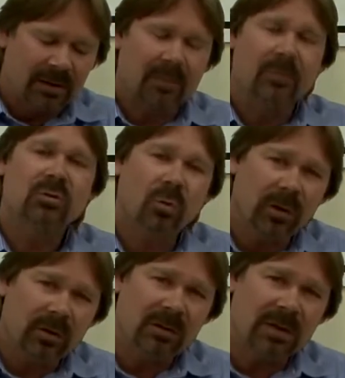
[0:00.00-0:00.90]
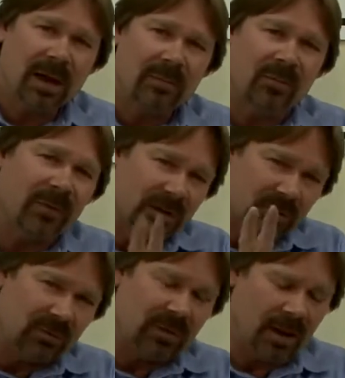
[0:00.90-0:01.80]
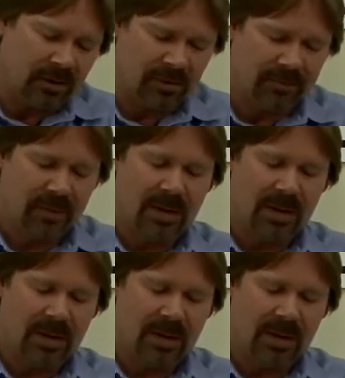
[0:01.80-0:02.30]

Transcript: the majority of the time you'll find two things.